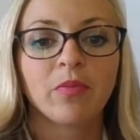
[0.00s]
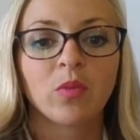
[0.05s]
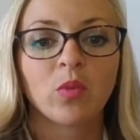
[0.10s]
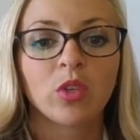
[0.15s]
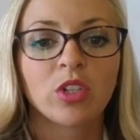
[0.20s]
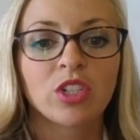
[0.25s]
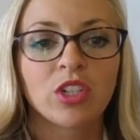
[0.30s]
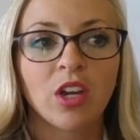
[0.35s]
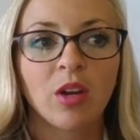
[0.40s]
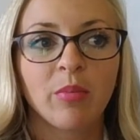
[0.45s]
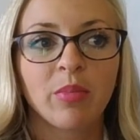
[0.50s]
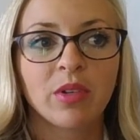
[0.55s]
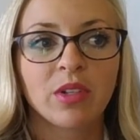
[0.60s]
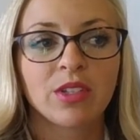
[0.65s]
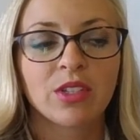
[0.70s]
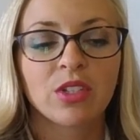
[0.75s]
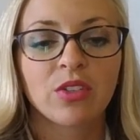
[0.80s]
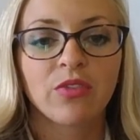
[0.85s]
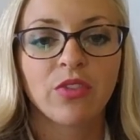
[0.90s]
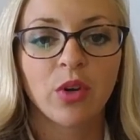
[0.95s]
which
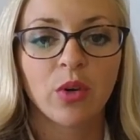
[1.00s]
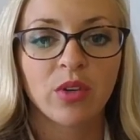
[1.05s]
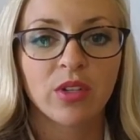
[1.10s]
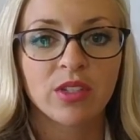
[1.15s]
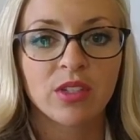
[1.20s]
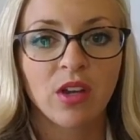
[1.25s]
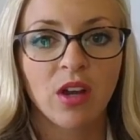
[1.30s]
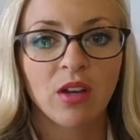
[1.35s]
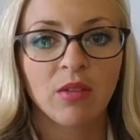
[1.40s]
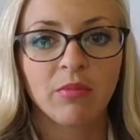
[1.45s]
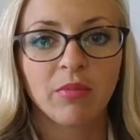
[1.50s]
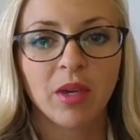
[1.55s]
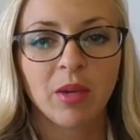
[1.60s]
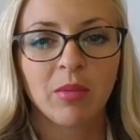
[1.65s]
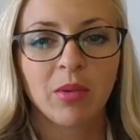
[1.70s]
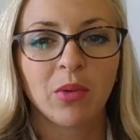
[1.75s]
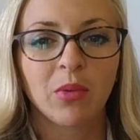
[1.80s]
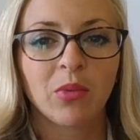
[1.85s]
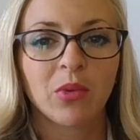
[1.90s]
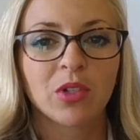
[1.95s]
companies to focus on,
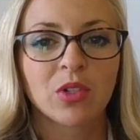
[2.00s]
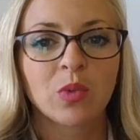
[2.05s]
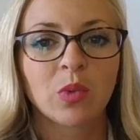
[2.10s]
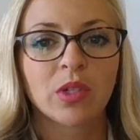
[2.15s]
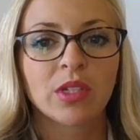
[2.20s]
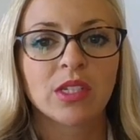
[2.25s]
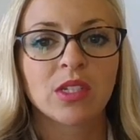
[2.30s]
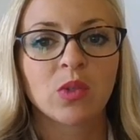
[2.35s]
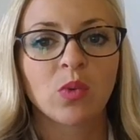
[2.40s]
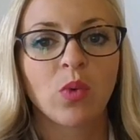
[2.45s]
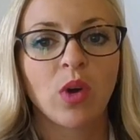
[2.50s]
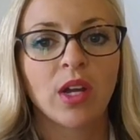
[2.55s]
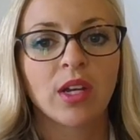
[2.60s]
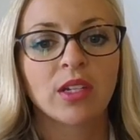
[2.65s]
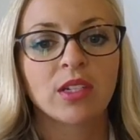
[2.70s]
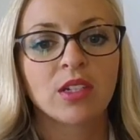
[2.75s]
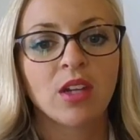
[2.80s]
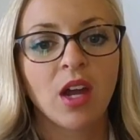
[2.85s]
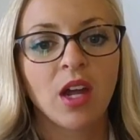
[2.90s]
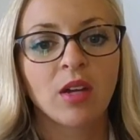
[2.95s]
maybe which ones to wine
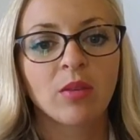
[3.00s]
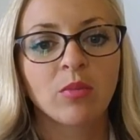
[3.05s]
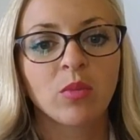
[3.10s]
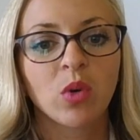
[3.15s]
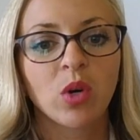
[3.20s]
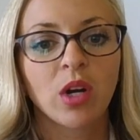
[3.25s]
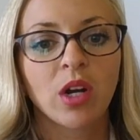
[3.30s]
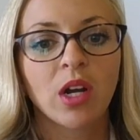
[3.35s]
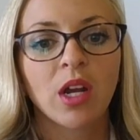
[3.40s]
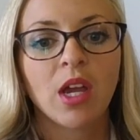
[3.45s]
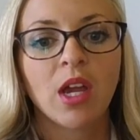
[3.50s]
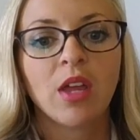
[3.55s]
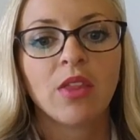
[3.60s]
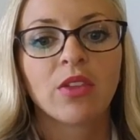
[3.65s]
and dine more.